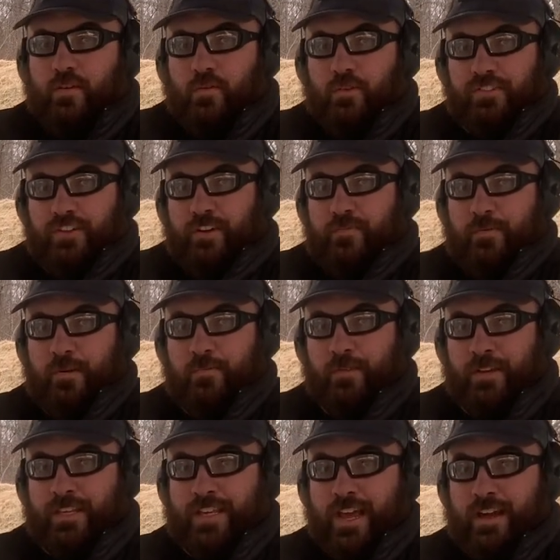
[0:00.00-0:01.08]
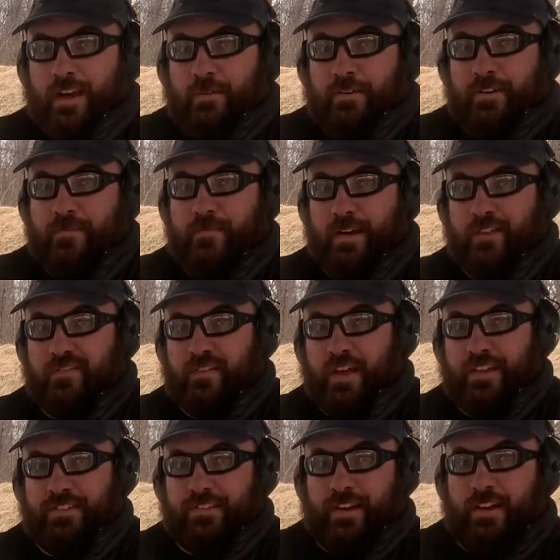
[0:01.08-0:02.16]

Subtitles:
What's up, everybody? Ken Howard, Green Mountain Defense,